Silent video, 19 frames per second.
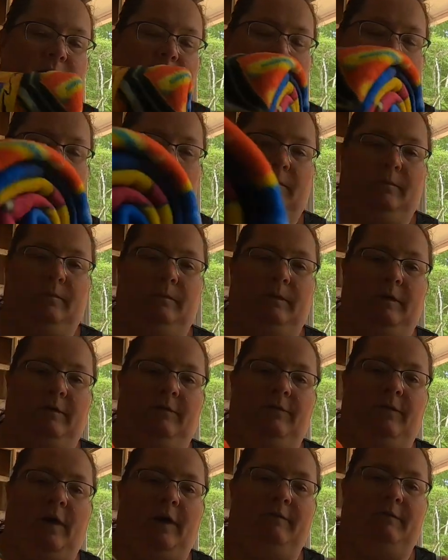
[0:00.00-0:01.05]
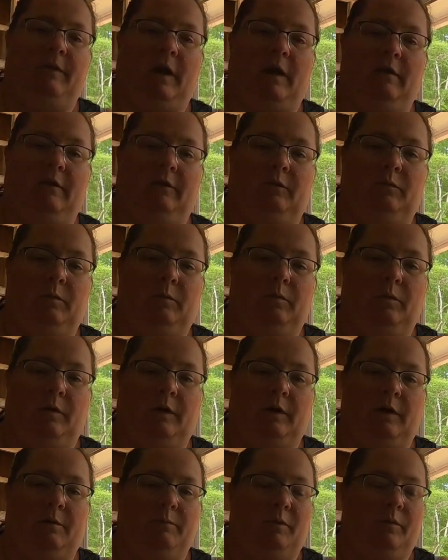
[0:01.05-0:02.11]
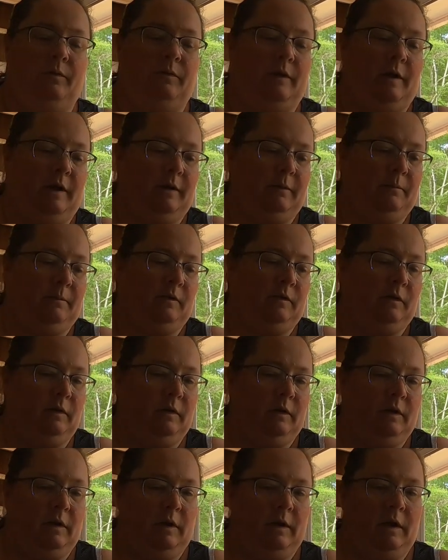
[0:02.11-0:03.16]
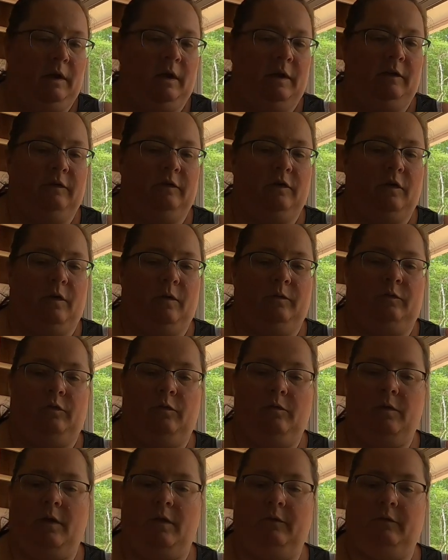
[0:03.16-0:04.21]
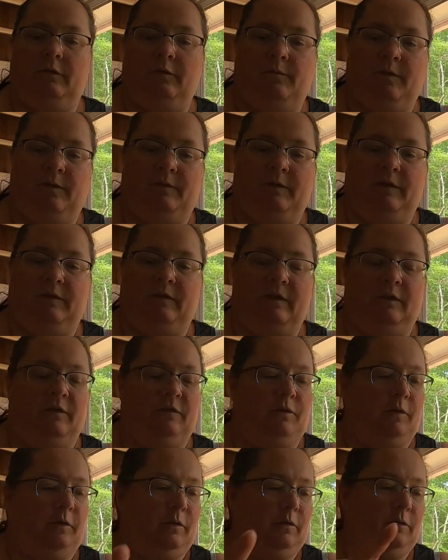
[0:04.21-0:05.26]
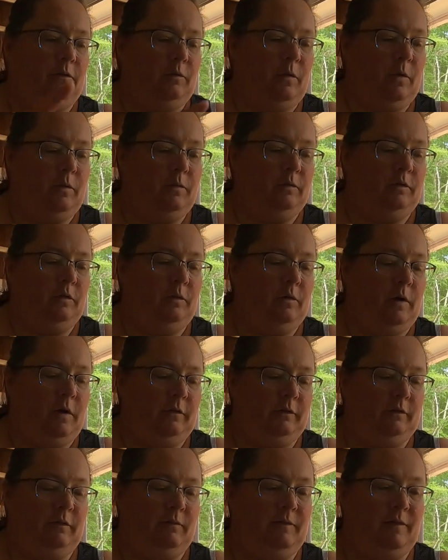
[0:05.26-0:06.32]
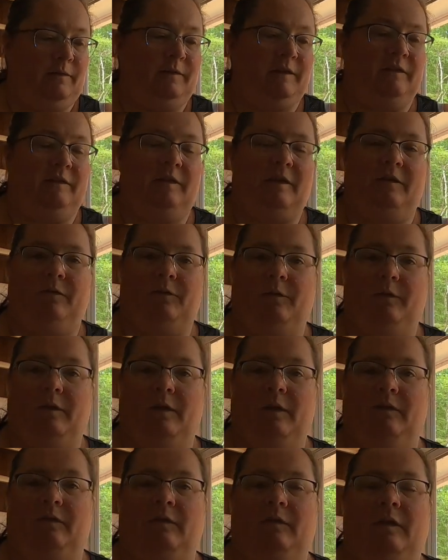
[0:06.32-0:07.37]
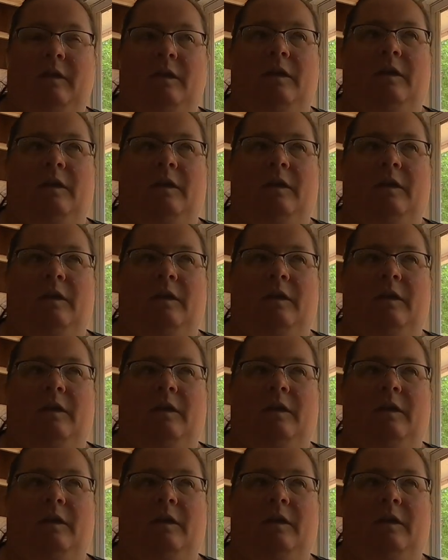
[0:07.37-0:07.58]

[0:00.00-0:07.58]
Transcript: $5 would work on both items. So $2.50 for the throw, $2.50 for this.